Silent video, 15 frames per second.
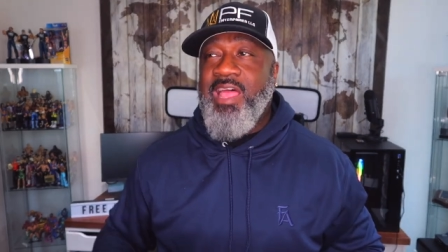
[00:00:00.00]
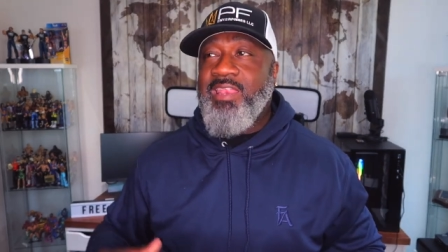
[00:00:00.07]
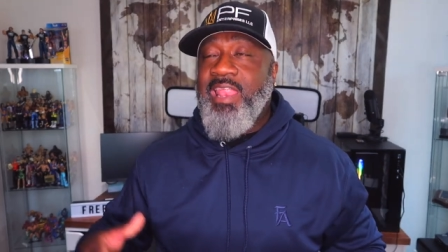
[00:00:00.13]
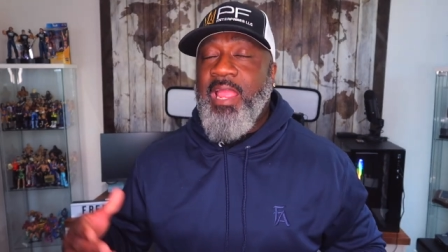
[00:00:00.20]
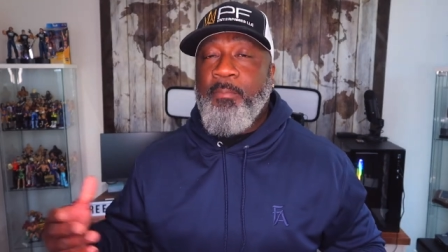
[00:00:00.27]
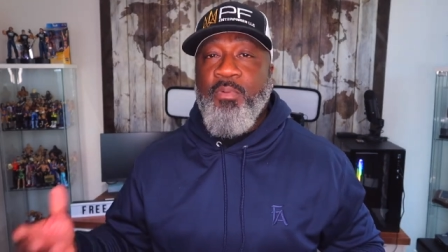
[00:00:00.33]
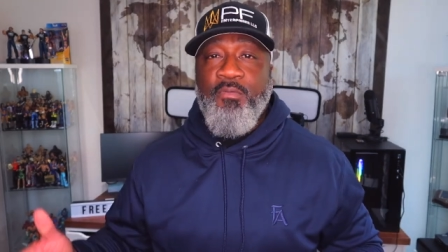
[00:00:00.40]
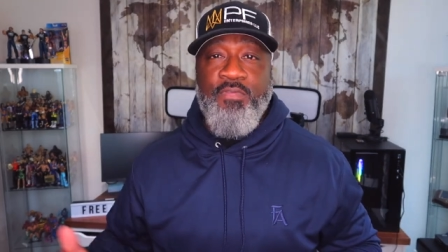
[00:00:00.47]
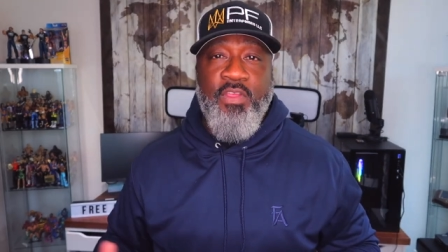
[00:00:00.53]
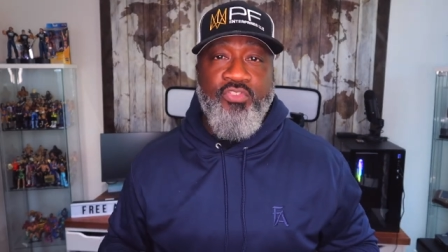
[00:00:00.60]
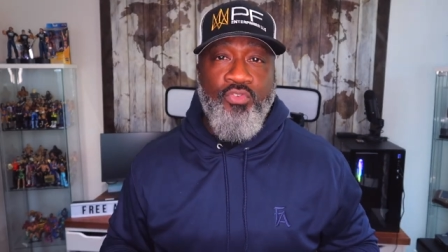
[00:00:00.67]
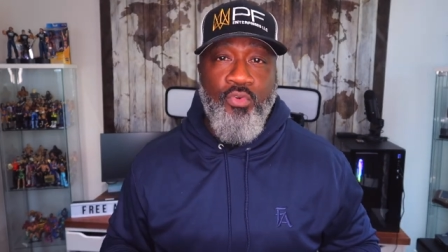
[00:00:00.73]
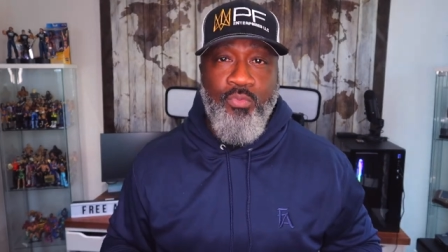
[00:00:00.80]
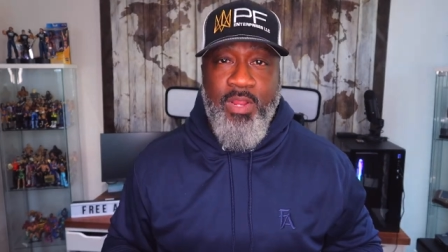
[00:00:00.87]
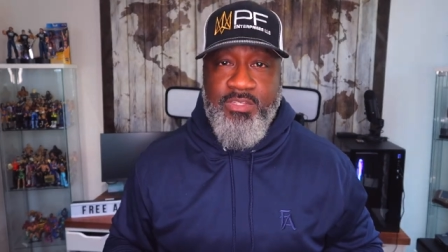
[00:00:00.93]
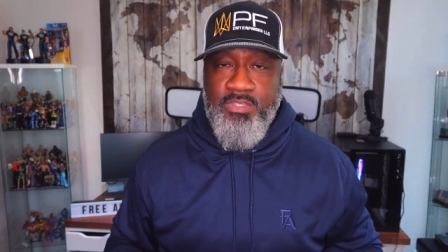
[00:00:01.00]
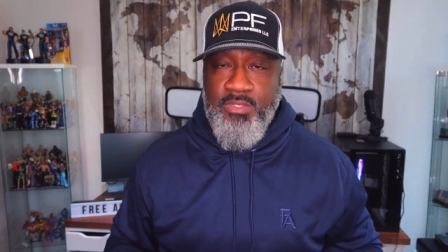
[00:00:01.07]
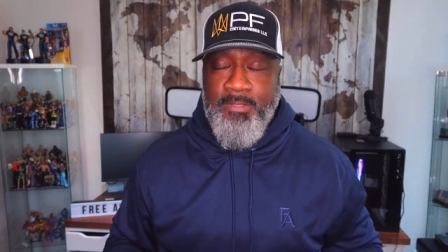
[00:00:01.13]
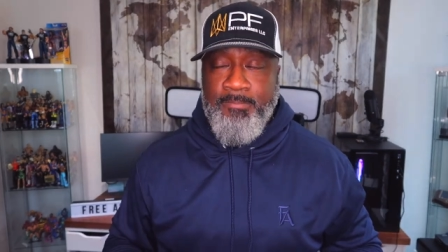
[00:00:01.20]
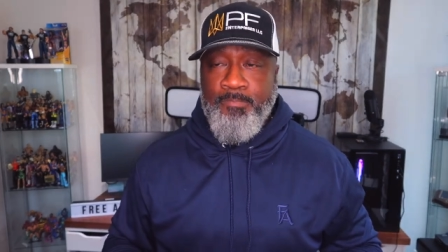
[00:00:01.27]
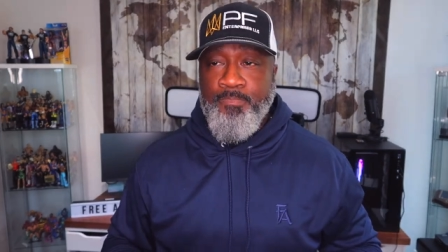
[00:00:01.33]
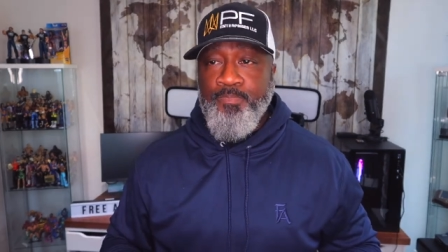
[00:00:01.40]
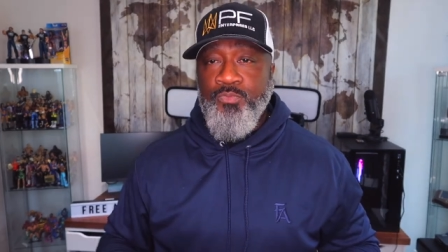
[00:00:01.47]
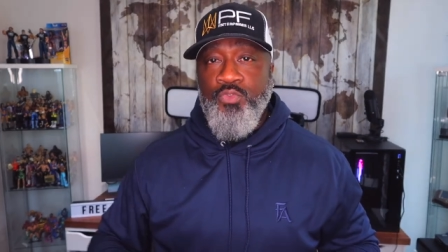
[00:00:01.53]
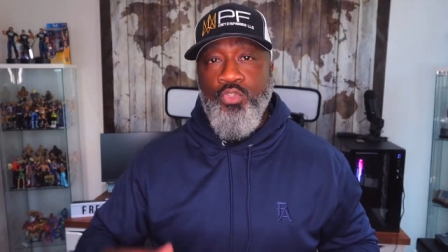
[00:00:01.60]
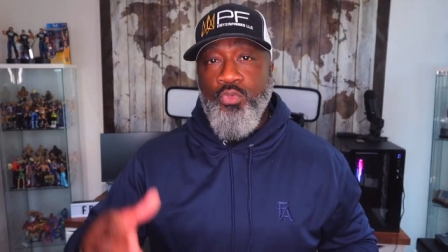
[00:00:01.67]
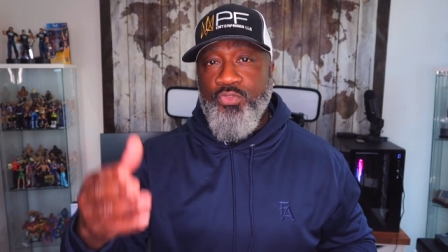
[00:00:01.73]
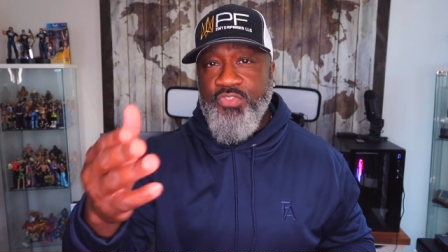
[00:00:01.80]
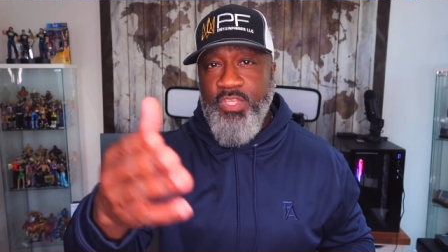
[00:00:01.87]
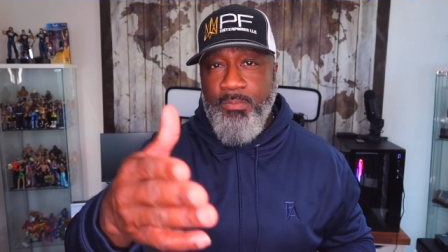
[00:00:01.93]
I like professional wrestling.
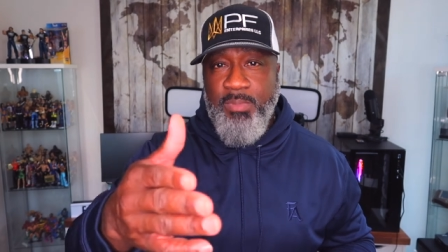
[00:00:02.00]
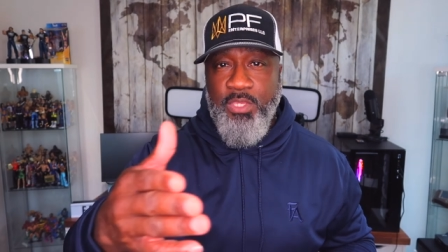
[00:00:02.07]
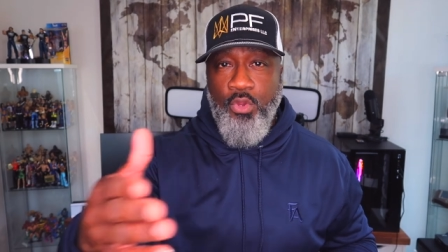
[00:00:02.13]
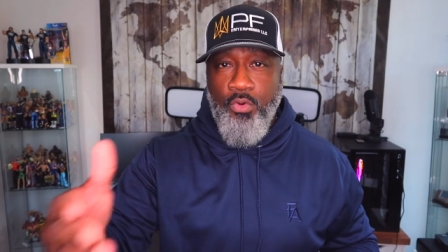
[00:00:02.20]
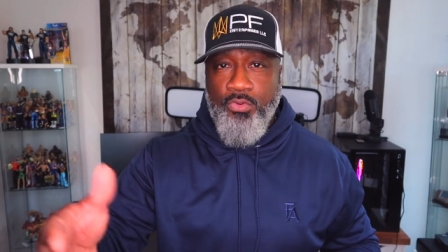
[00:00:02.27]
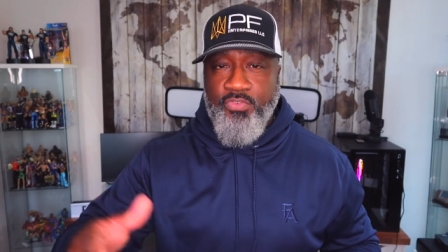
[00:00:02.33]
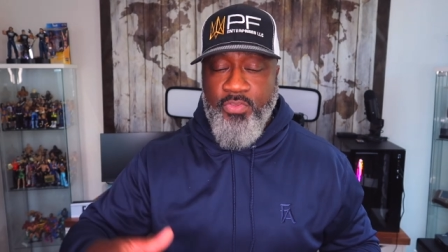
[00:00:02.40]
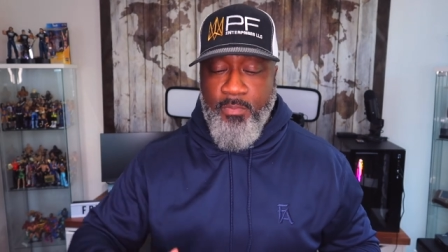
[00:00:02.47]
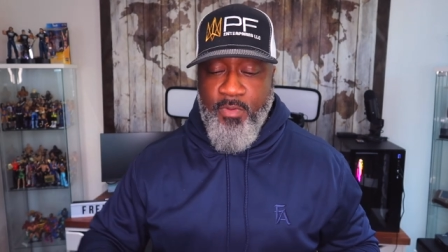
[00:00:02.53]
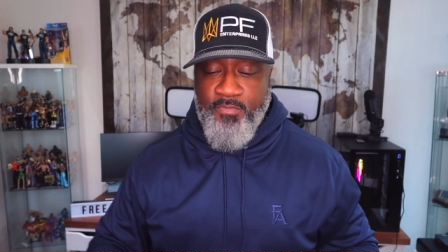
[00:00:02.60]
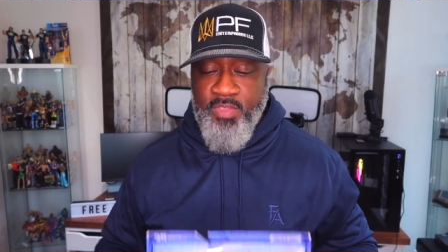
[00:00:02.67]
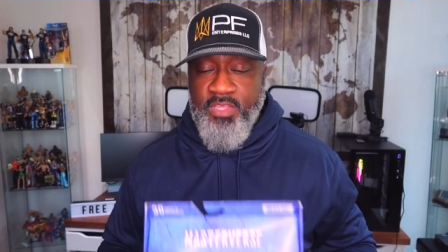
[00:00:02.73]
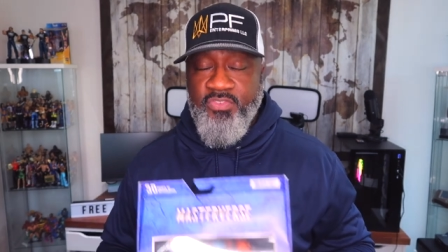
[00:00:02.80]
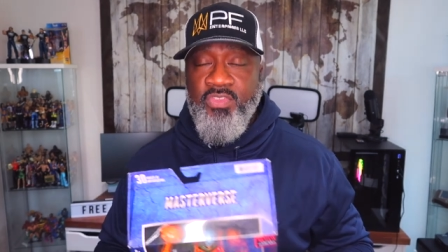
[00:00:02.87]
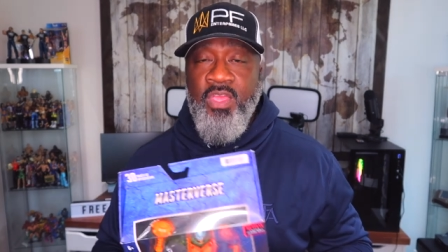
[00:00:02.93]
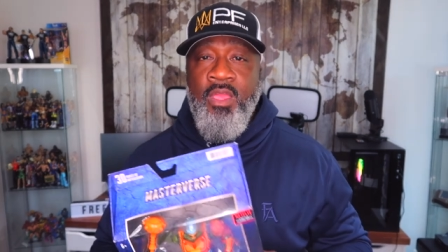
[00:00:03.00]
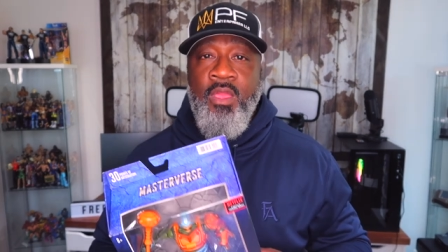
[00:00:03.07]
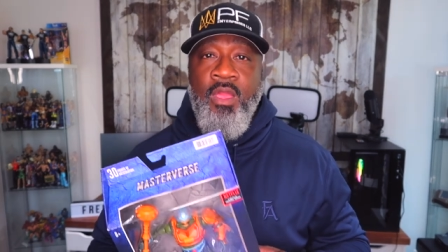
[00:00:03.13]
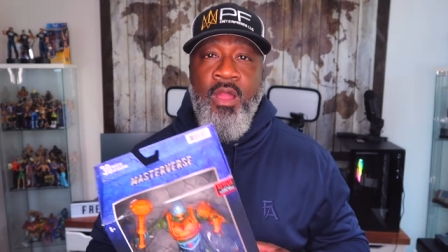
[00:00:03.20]
You'll see me go to some events.